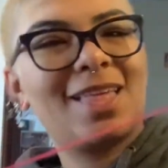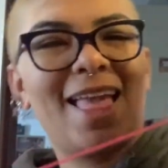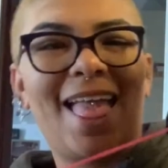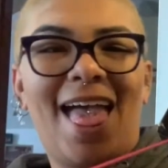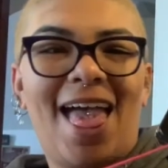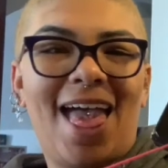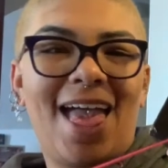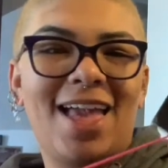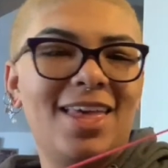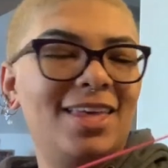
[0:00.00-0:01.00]
Bam!
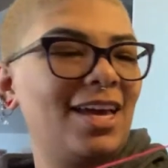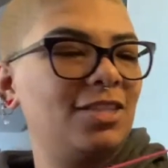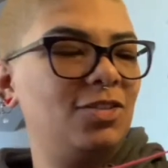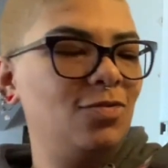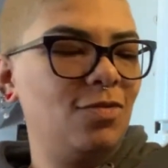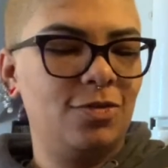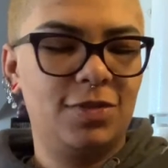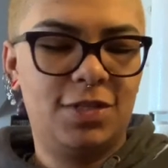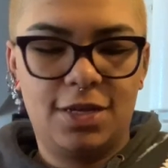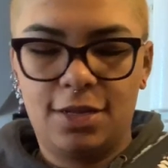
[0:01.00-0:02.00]
Got 2 rows
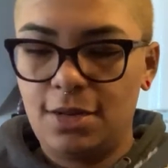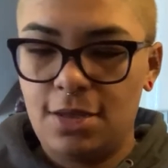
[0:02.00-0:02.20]
done.